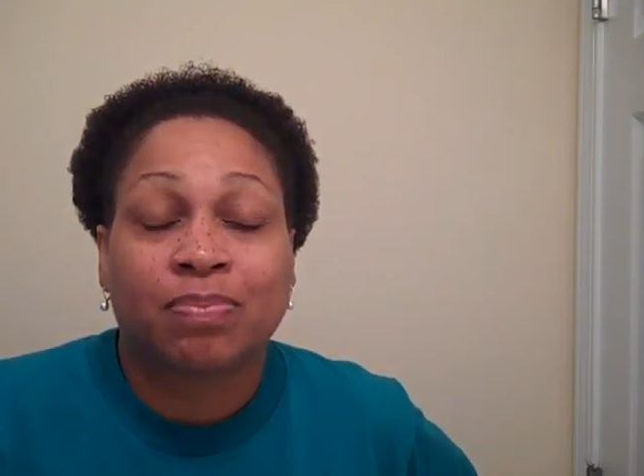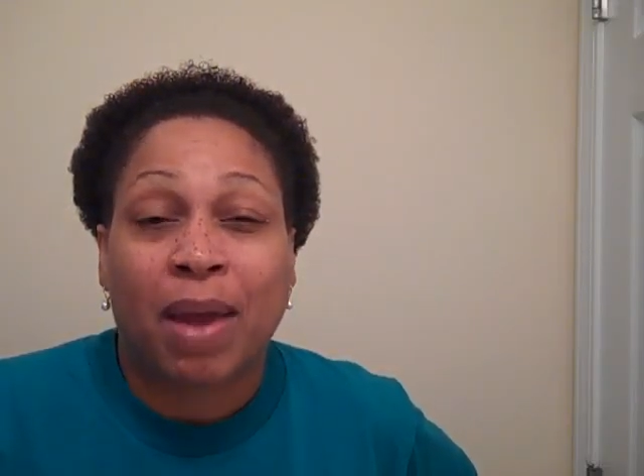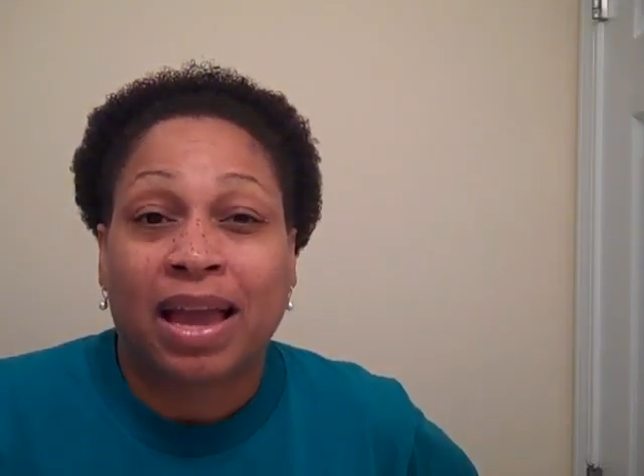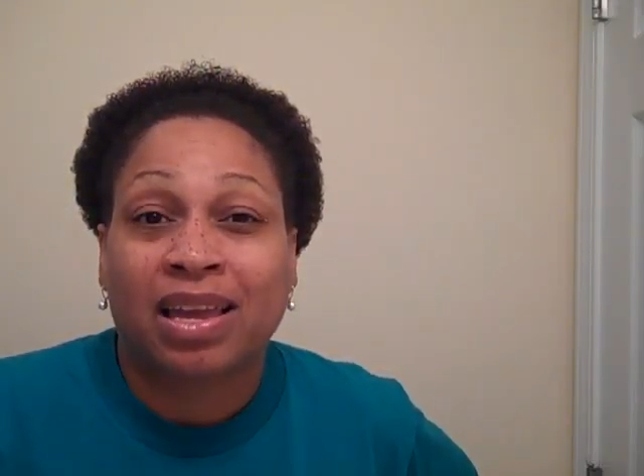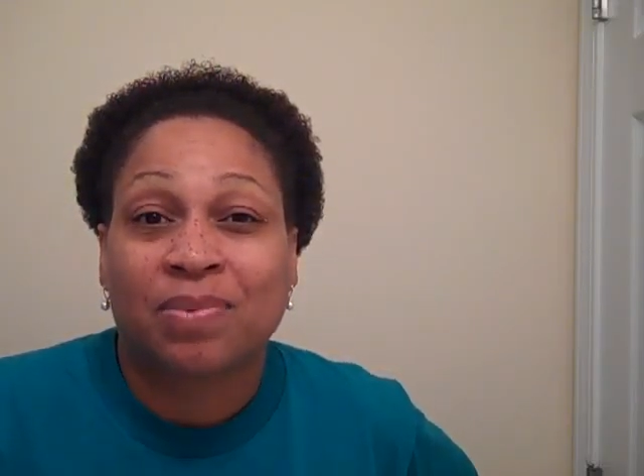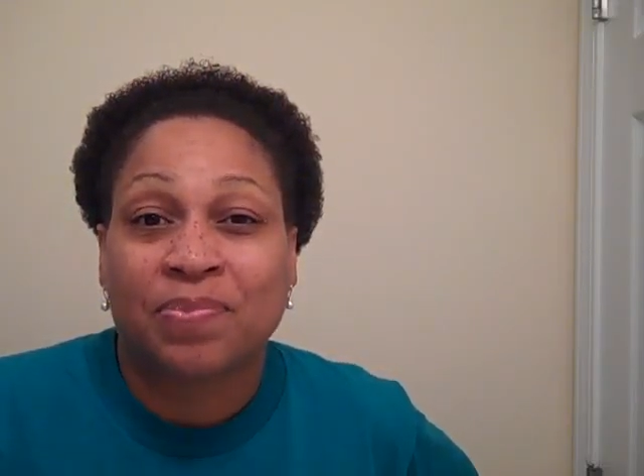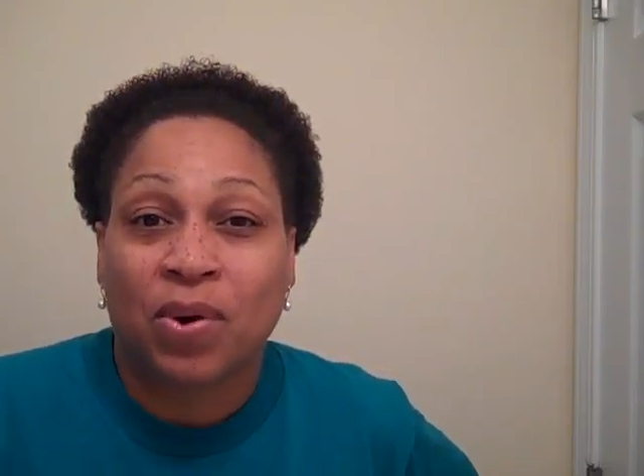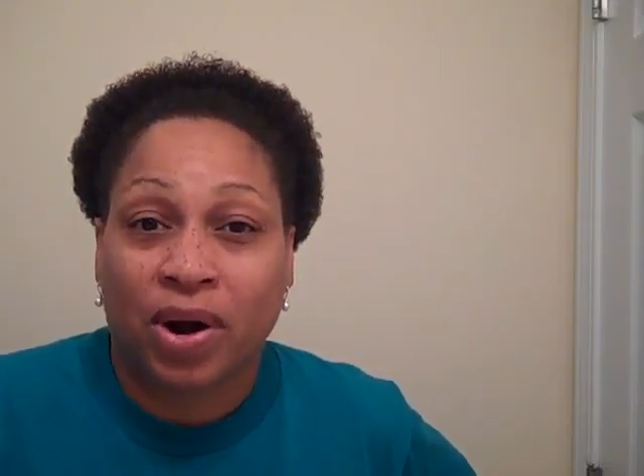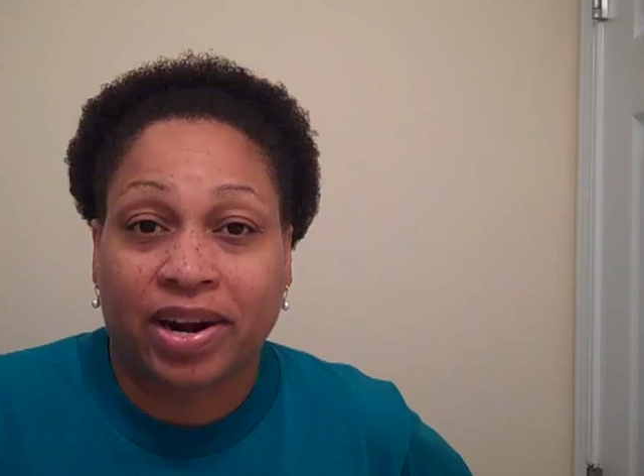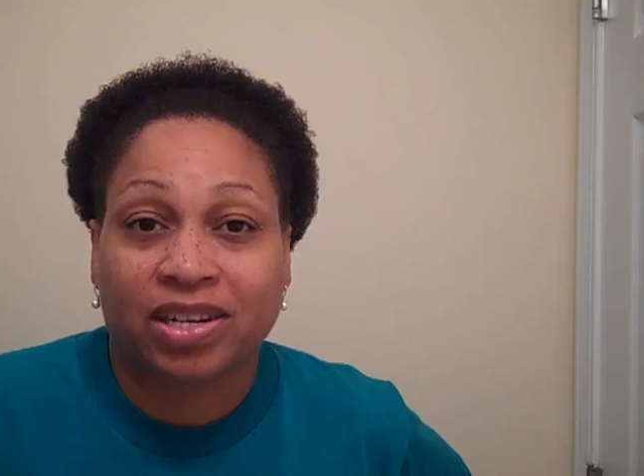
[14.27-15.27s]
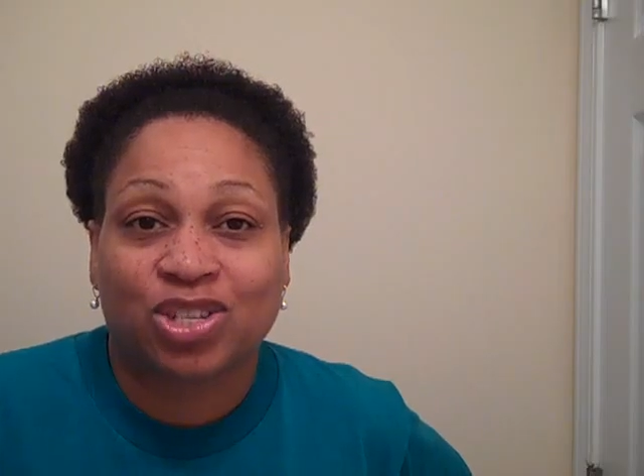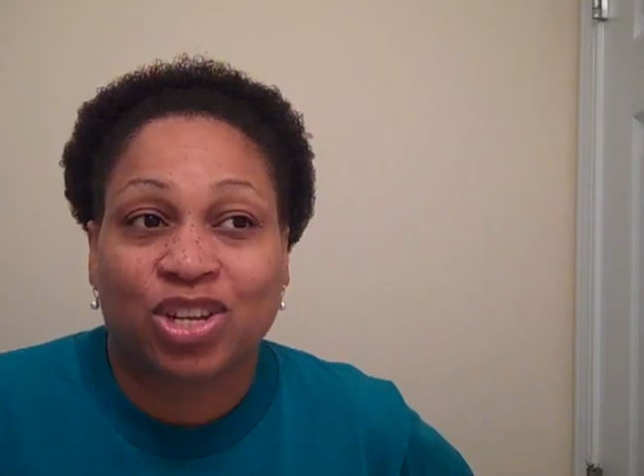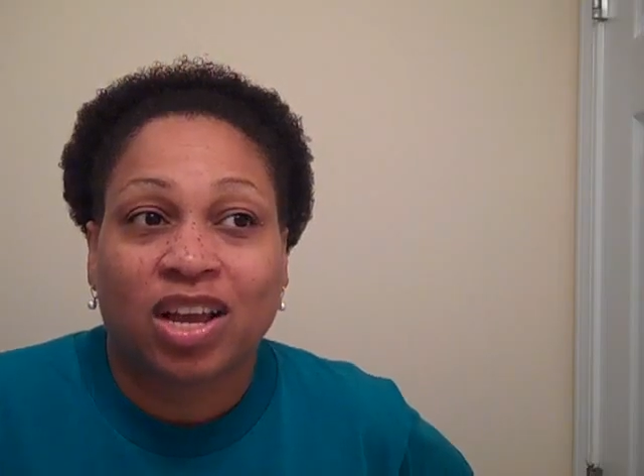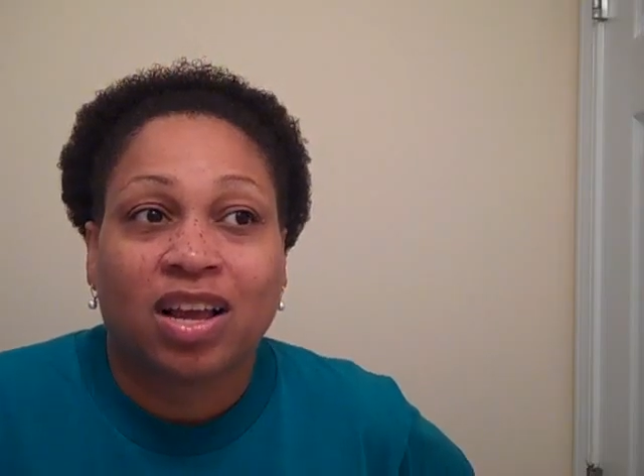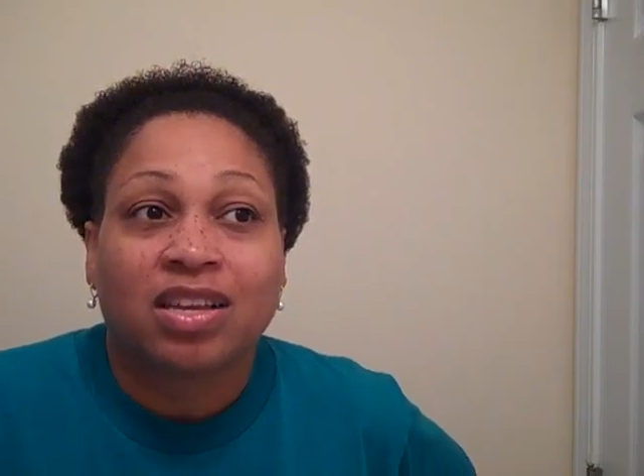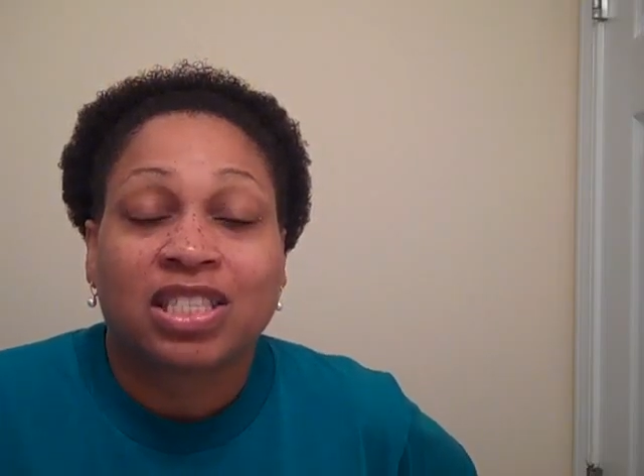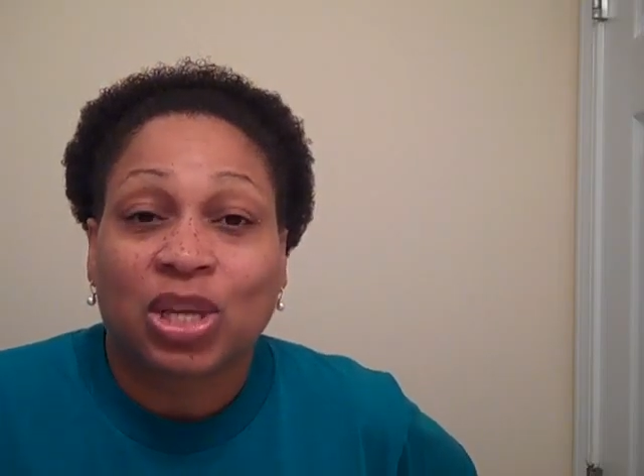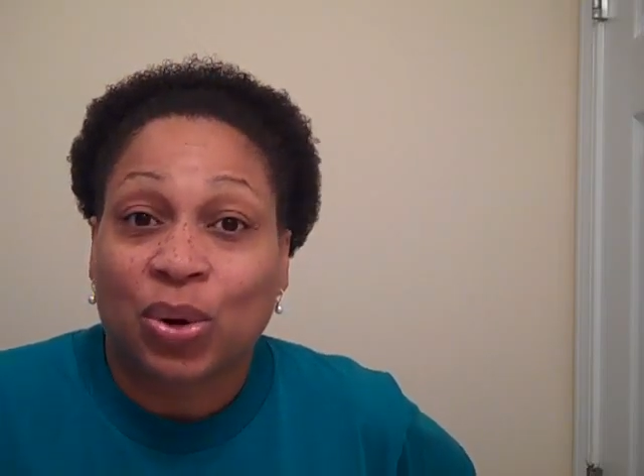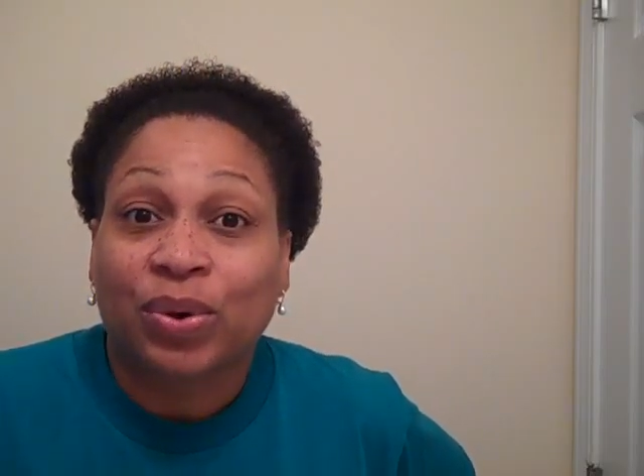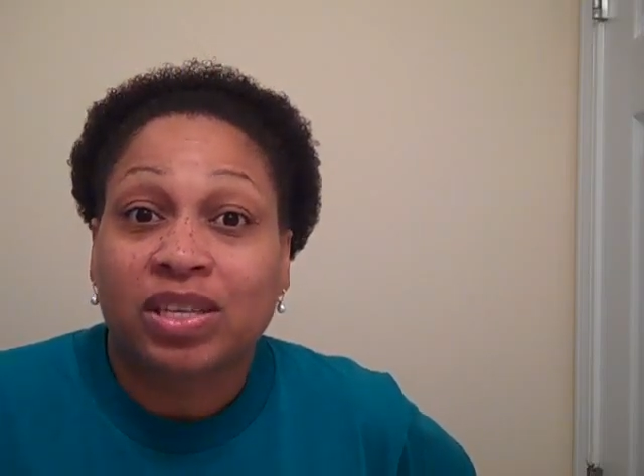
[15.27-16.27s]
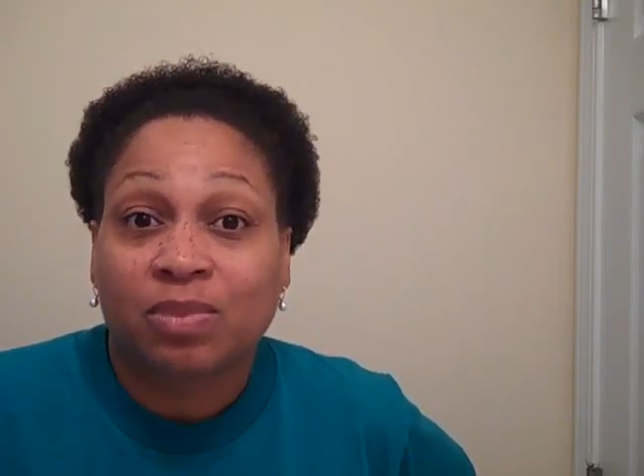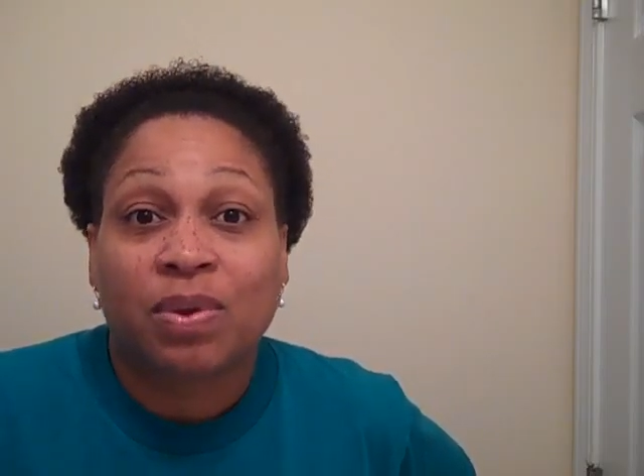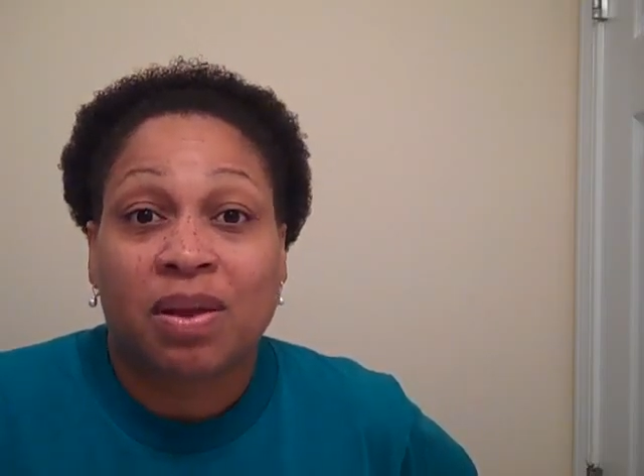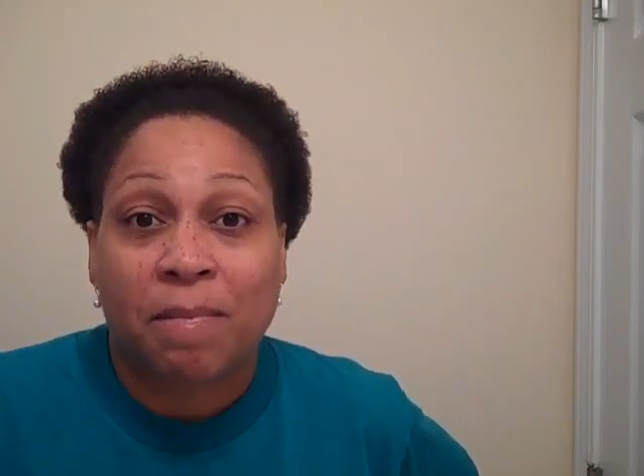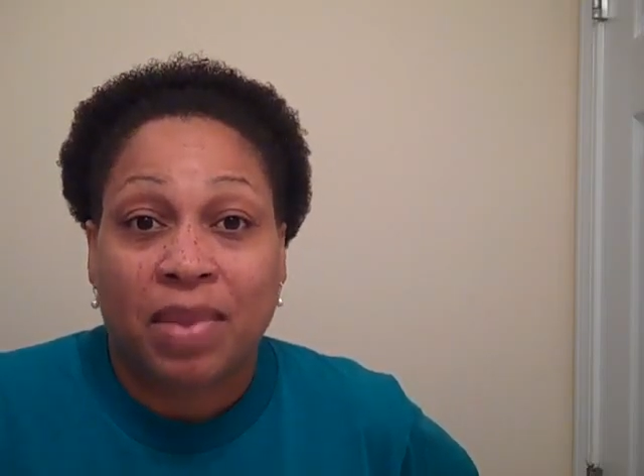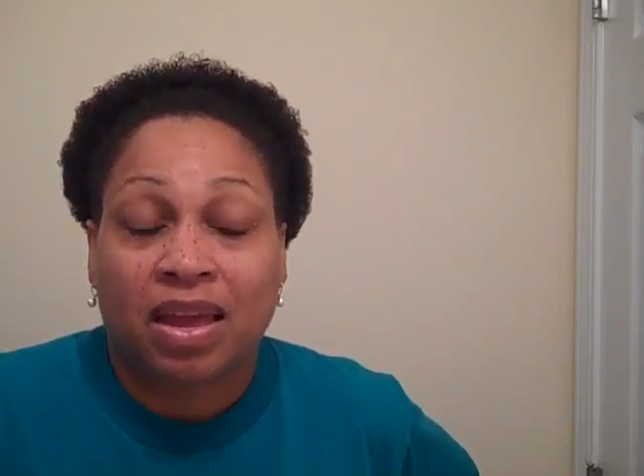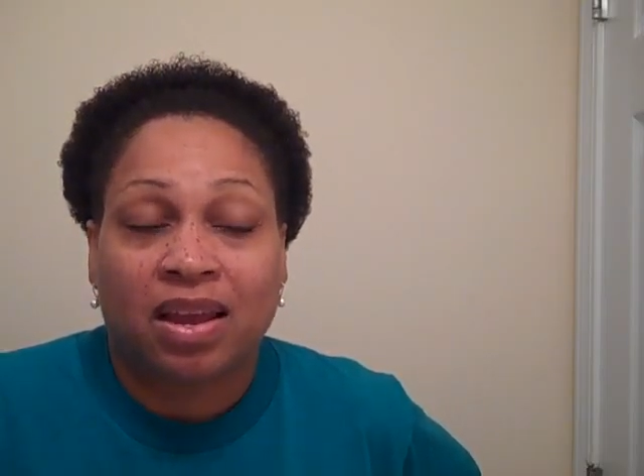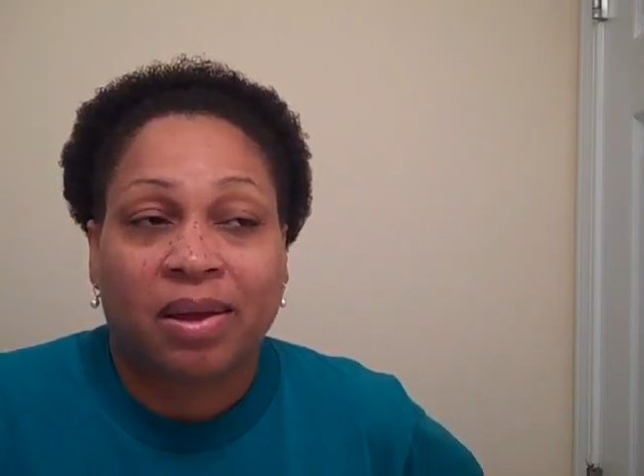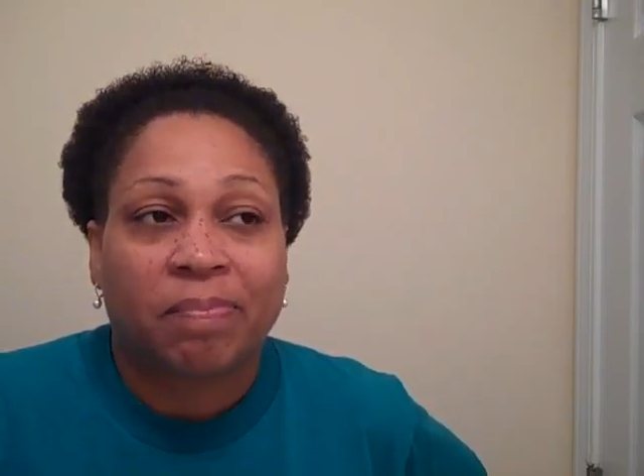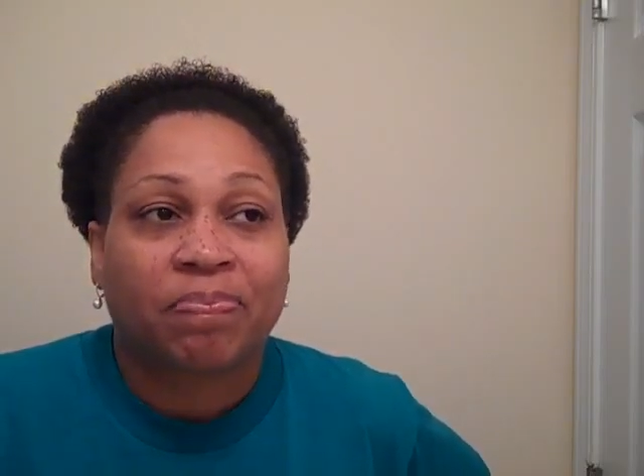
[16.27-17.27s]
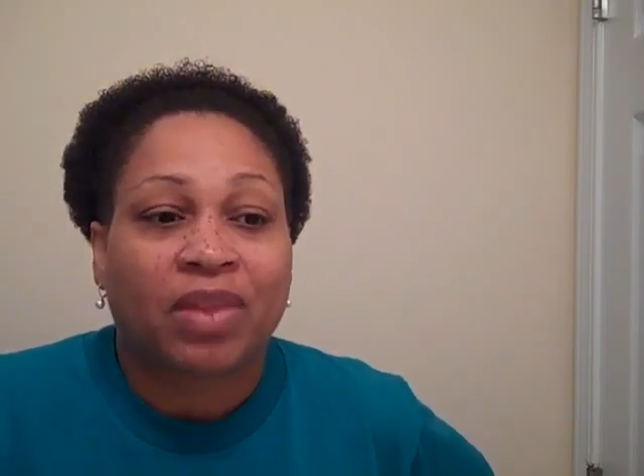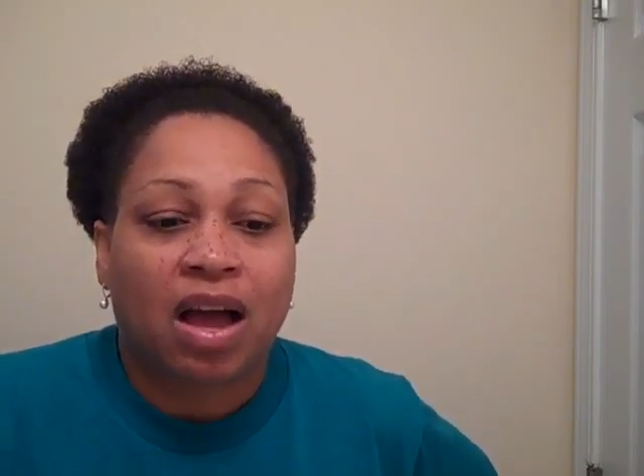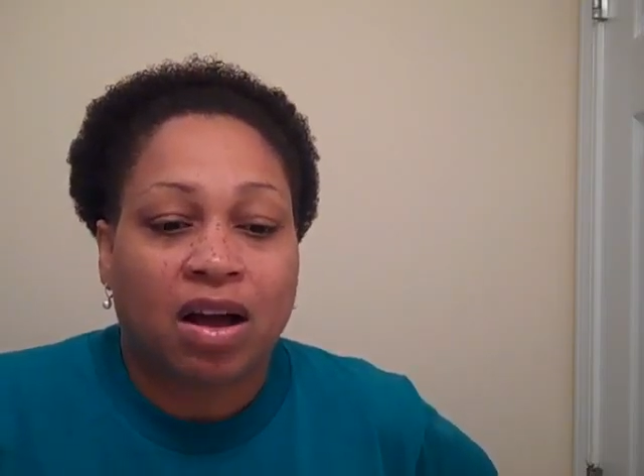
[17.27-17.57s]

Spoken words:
back in March, so it's been a minute.